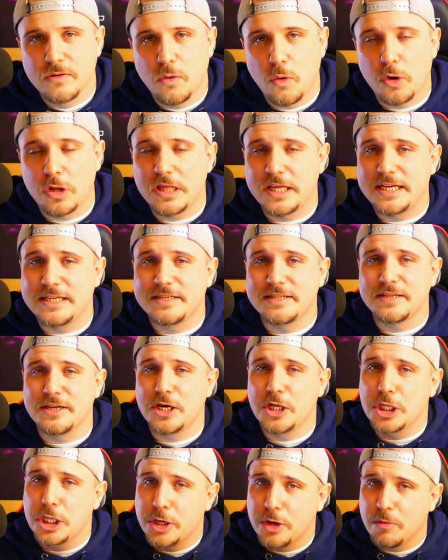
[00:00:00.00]
or at least
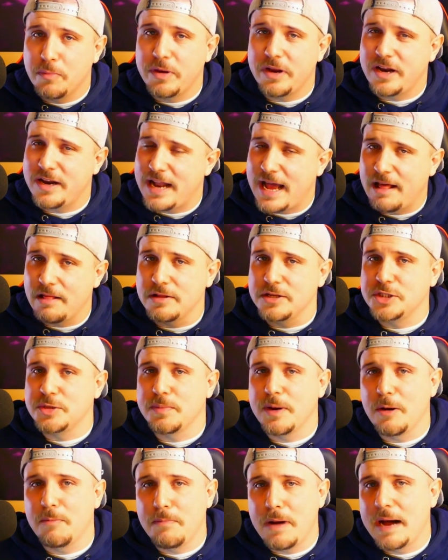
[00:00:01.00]
a little bit of knowledge
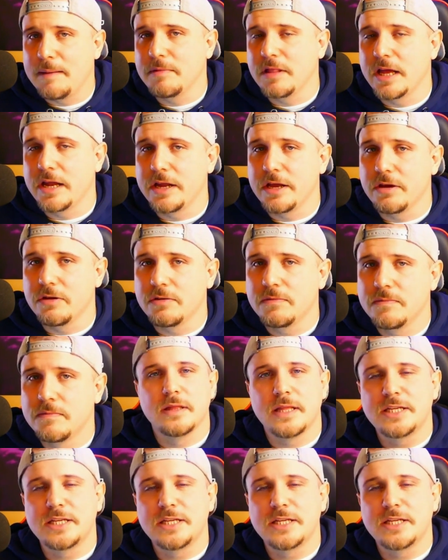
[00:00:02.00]
about Mom Lennial,